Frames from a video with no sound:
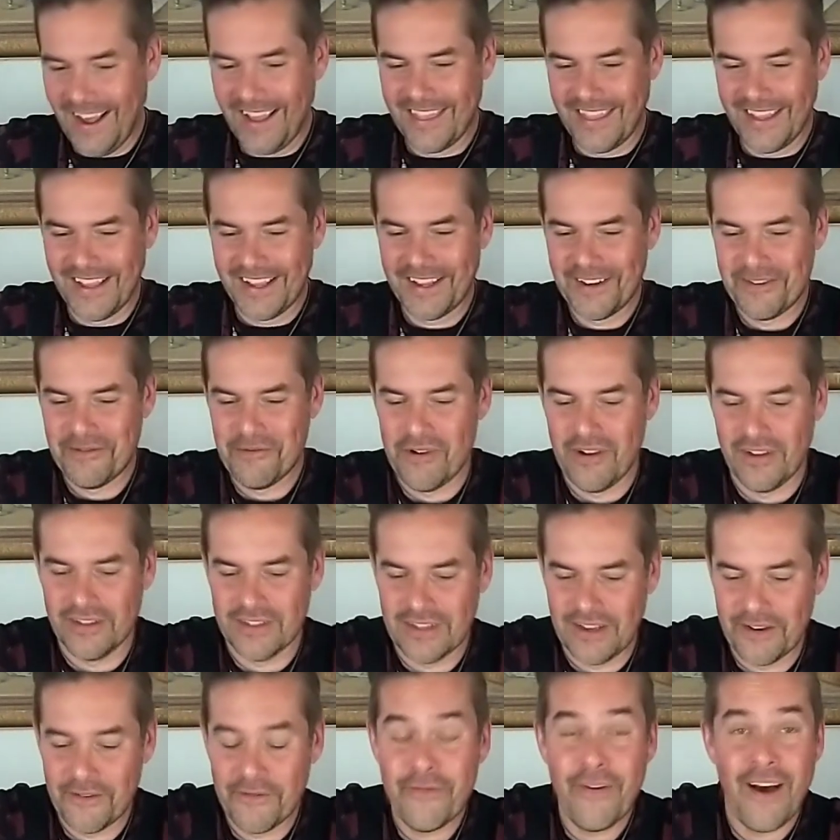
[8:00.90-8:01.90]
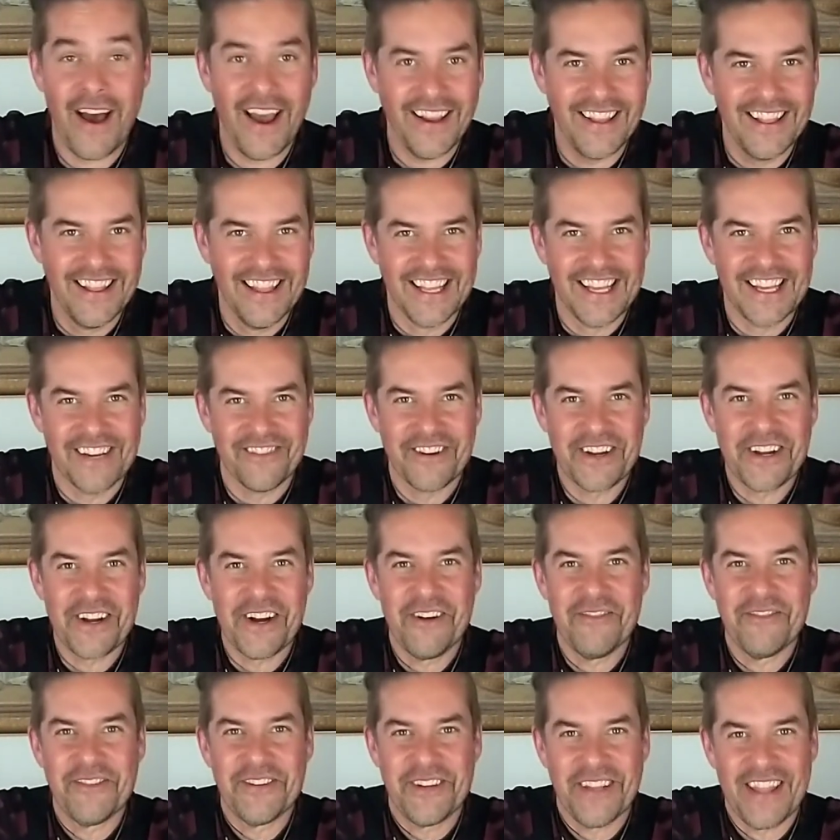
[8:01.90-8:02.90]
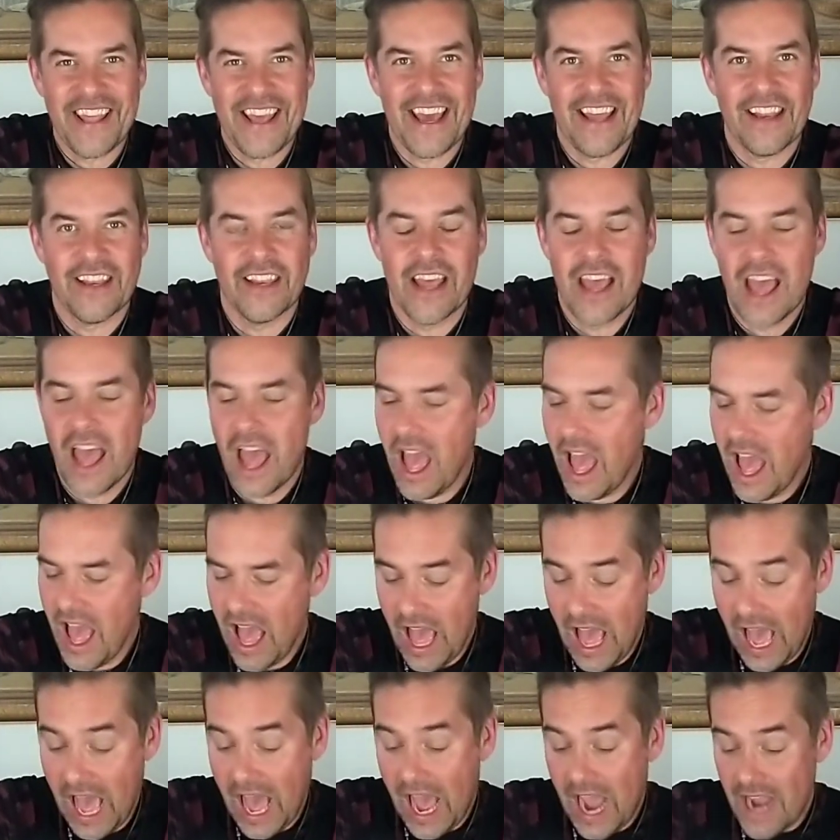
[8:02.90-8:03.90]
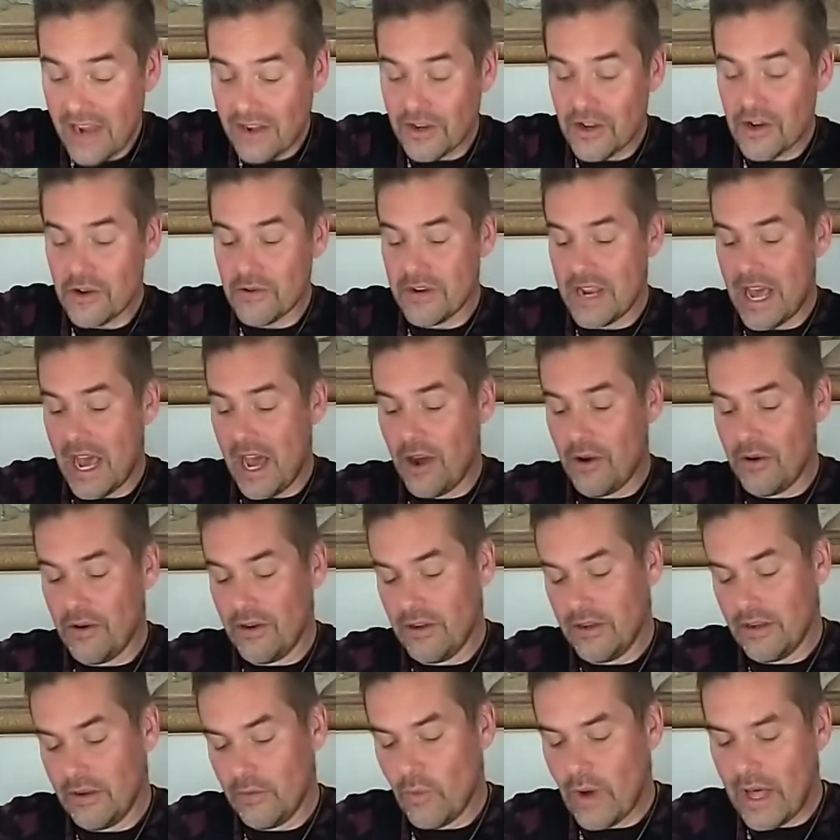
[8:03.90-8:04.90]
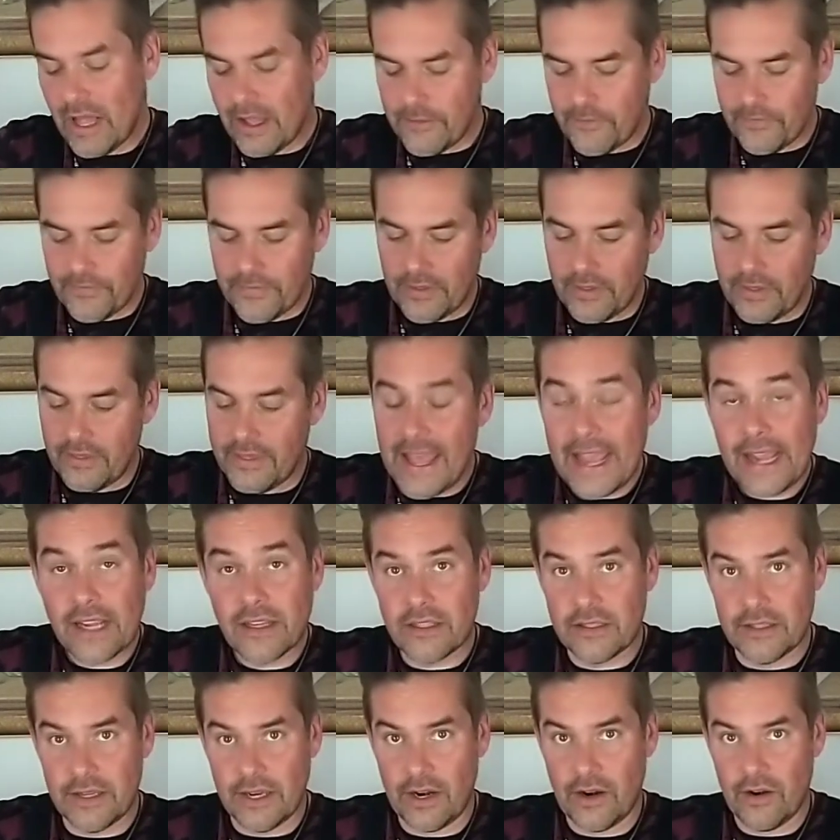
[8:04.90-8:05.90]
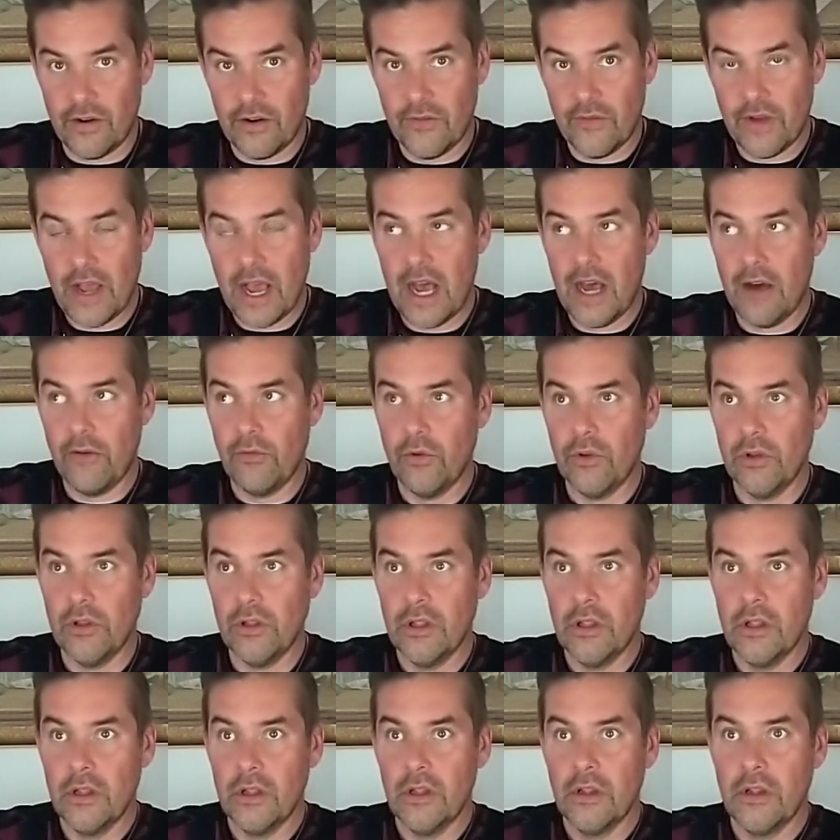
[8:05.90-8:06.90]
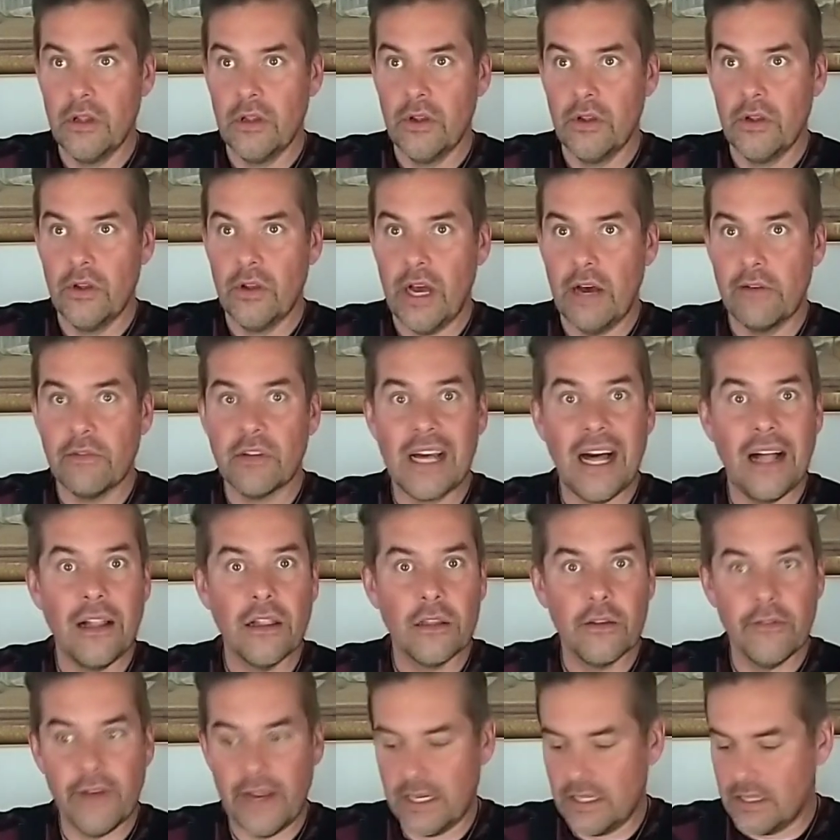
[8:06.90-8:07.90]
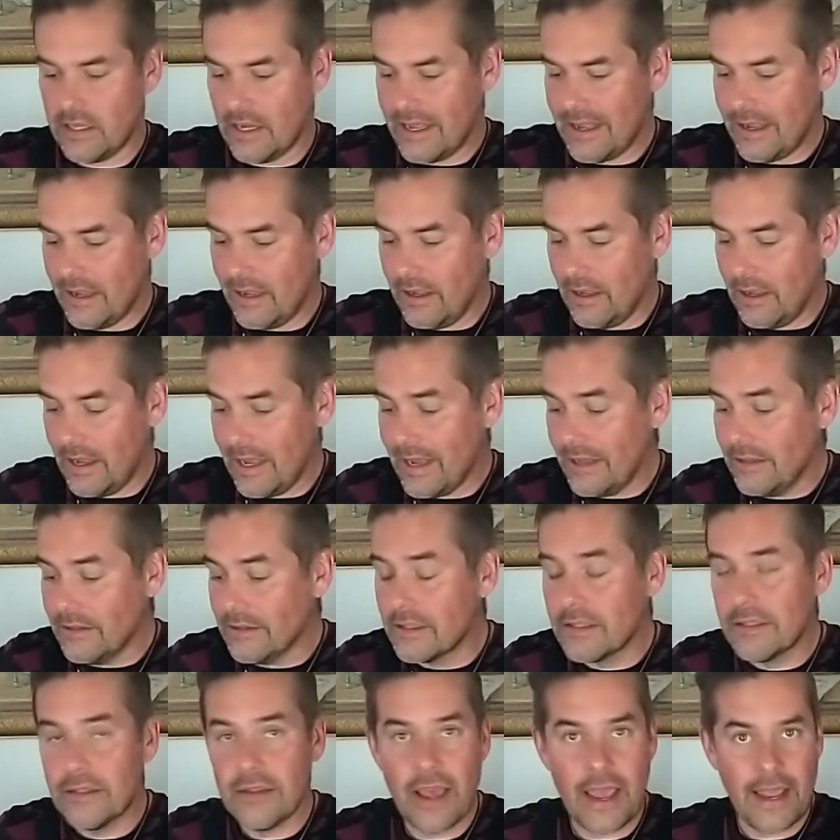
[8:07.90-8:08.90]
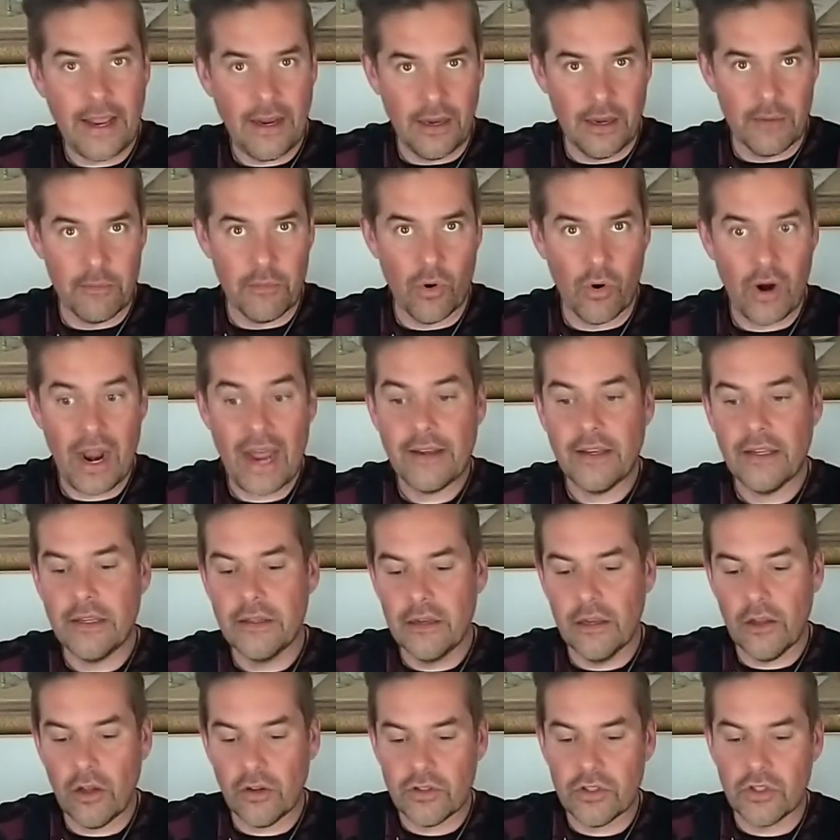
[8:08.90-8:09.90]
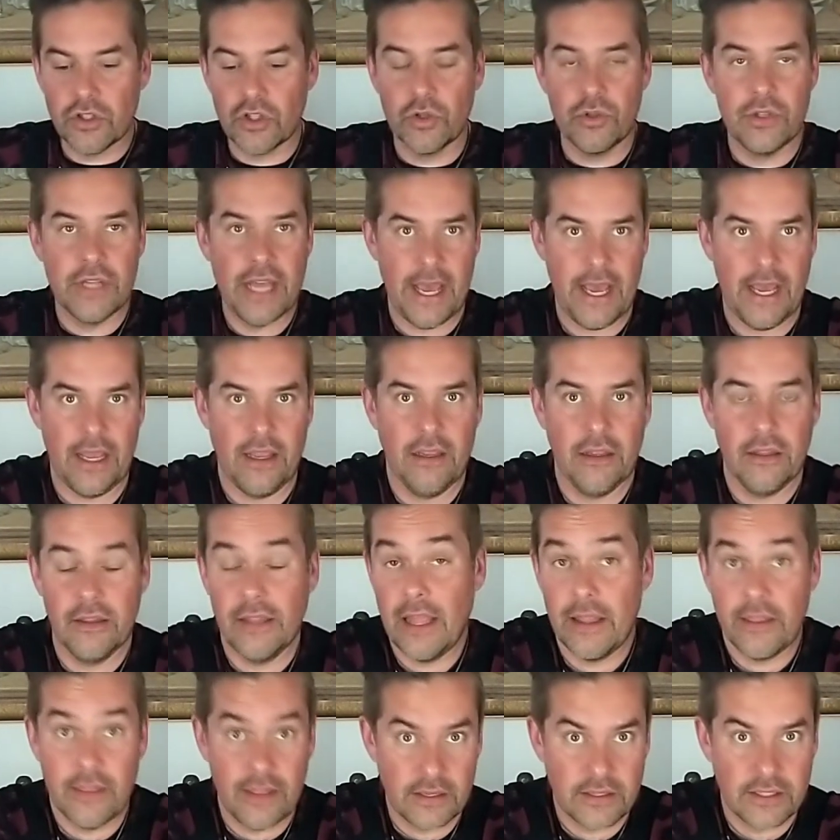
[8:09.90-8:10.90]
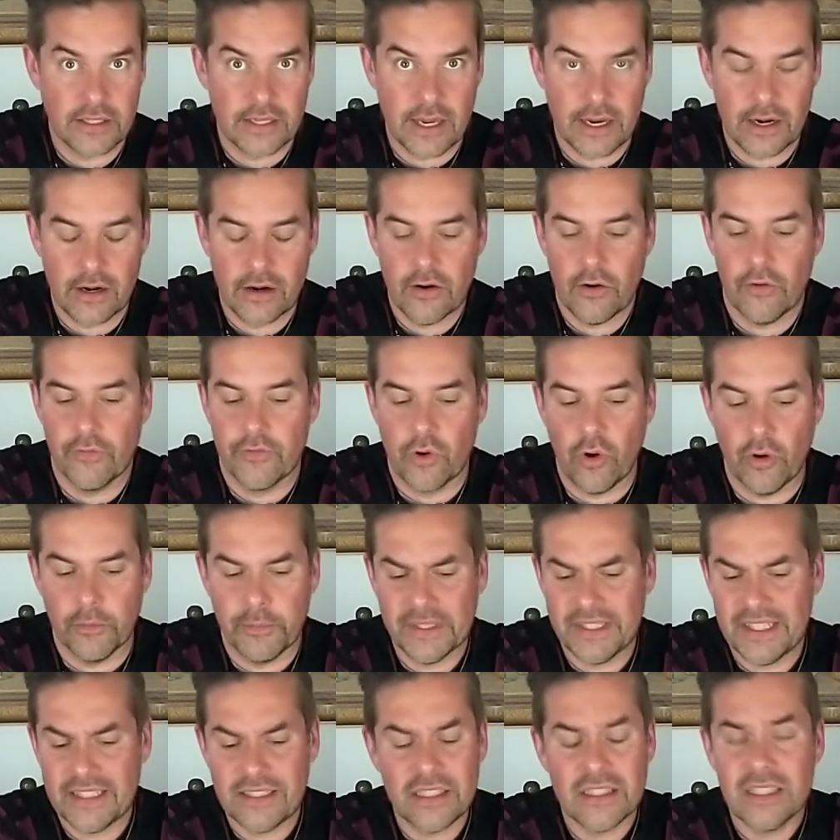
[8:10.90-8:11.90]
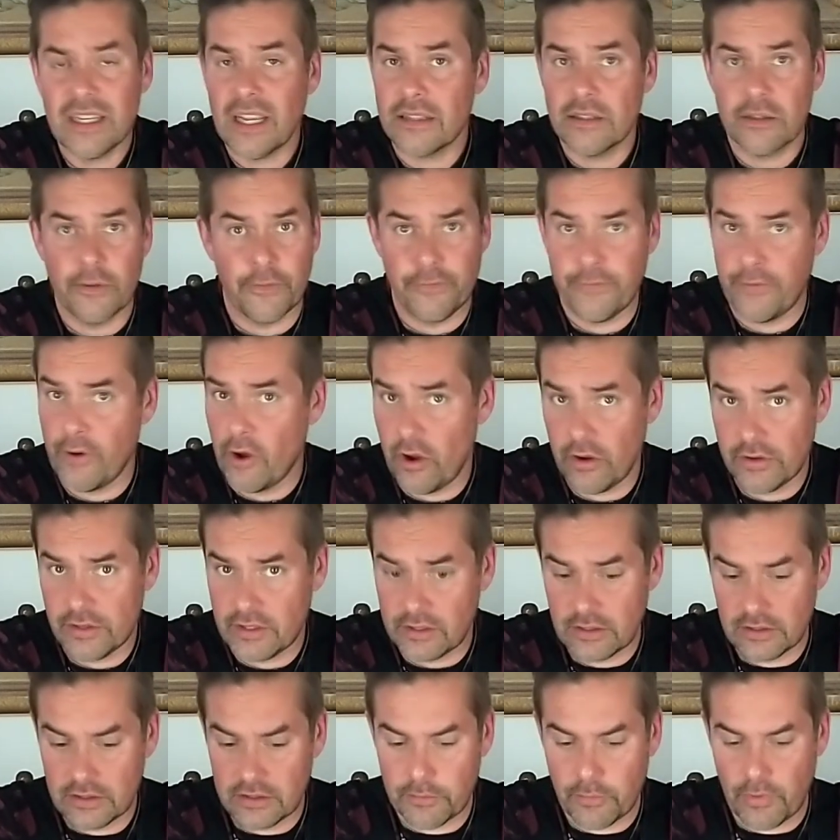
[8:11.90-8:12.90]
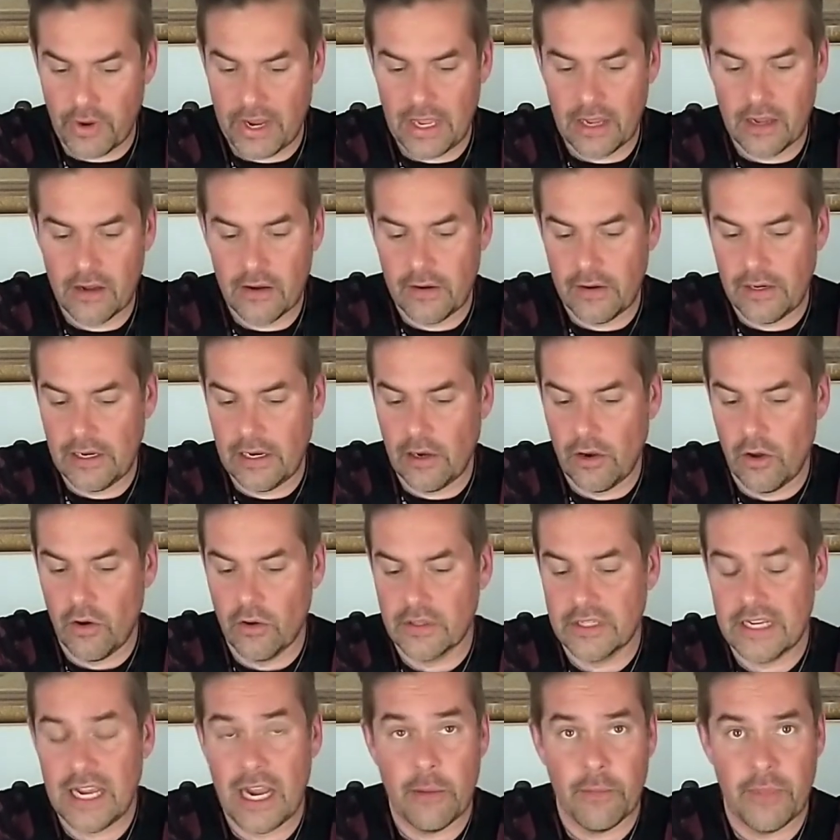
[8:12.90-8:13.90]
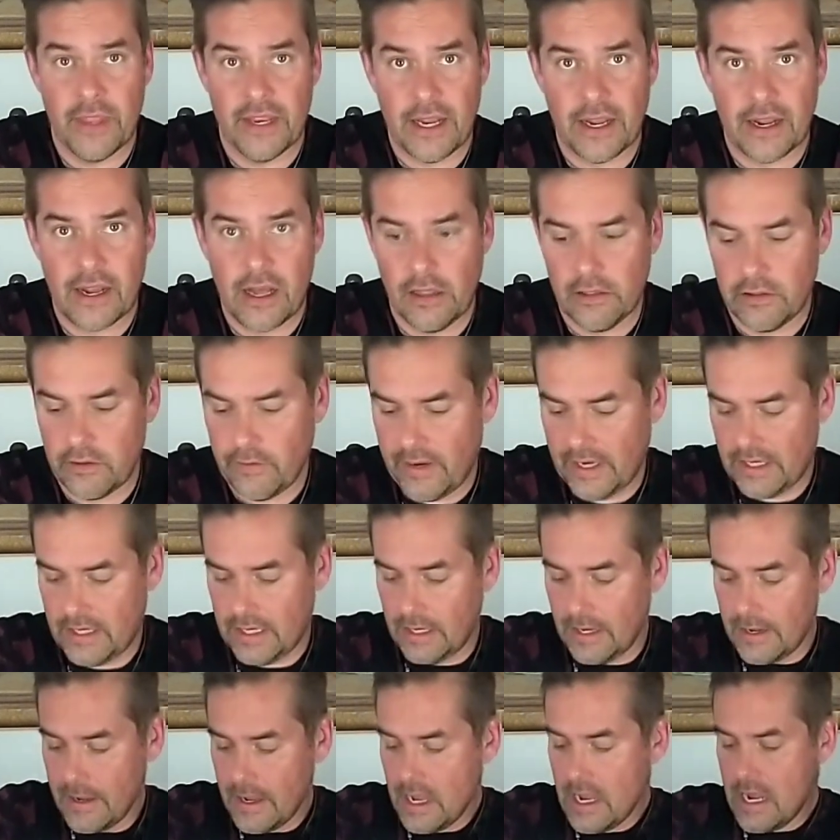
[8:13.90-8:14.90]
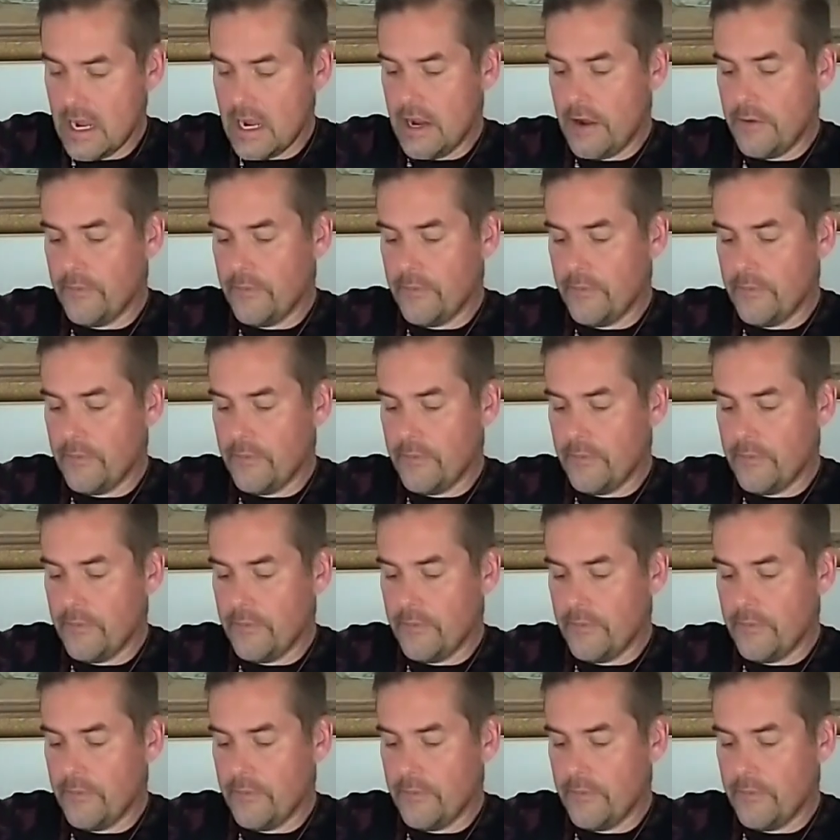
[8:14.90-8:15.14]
I think it was. And finally we come to the end. I know now, well, next year I'll cultivate insanely more. I did a lot today than this year, of course, but this is just the first spring in a long time that I'm cultivating.